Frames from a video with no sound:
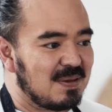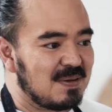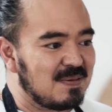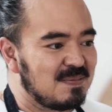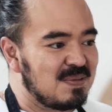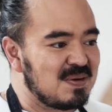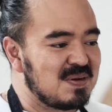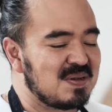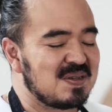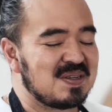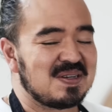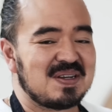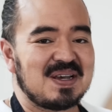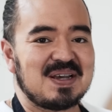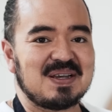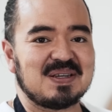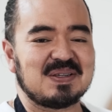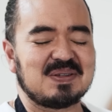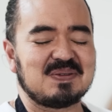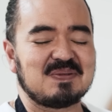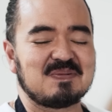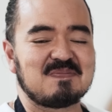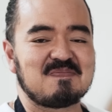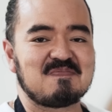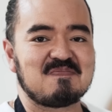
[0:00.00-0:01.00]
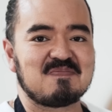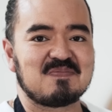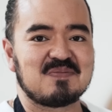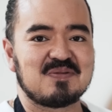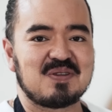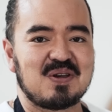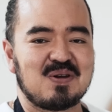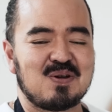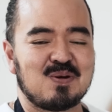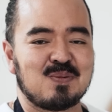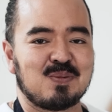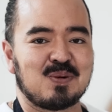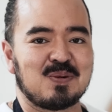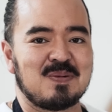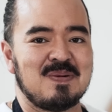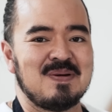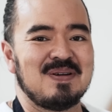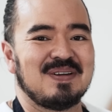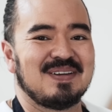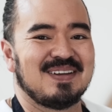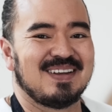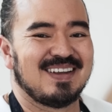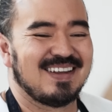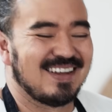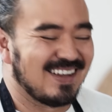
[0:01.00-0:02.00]
because it tastes terrible.
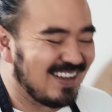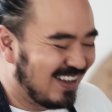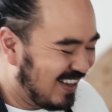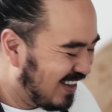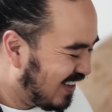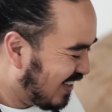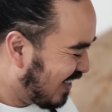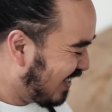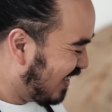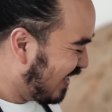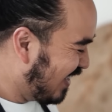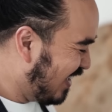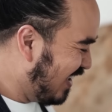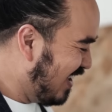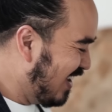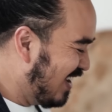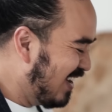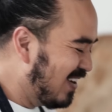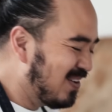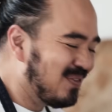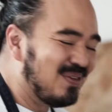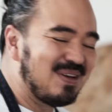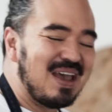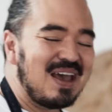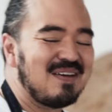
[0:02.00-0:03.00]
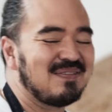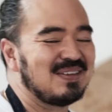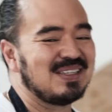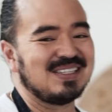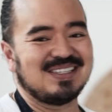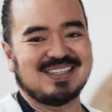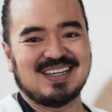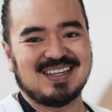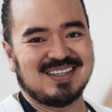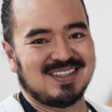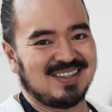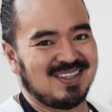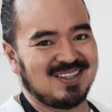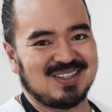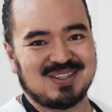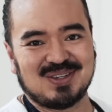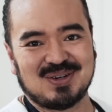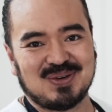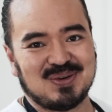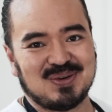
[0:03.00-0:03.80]
We haven't seasoned this at